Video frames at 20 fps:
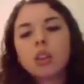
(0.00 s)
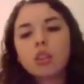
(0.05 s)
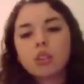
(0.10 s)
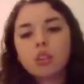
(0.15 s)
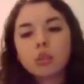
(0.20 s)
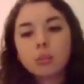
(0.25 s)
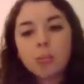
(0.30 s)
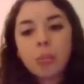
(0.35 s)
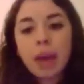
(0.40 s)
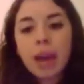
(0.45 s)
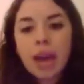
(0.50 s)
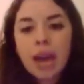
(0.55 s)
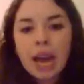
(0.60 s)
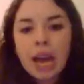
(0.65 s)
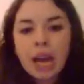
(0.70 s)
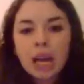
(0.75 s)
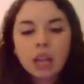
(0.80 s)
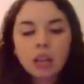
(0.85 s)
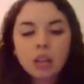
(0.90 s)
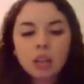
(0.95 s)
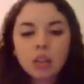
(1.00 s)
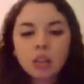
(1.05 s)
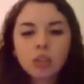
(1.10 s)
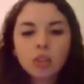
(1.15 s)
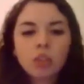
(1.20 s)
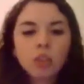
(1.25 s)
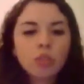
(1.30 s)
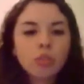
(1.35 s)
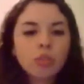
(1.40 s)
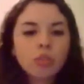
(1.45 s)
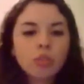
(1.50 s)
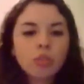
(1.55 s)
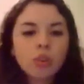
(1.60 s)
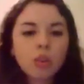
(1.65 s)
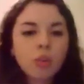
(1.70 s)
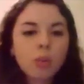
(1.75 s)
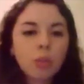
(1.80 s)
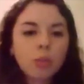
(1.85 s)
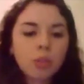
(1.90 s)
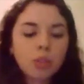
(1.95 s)
there's a bat and there's a
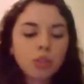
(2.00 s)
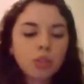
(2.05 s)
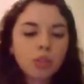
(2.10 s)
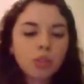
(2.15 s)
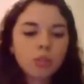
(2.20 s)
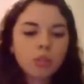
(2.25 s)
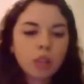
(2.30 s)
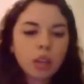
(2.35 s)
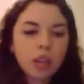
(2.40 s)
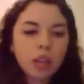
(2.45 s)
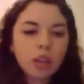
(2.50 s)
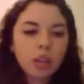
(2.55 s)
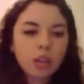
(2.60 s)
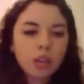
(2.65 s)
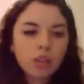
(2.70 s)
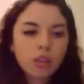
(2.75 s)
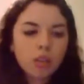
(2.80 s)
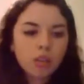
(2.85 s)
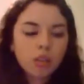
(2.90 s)
whole bunch of like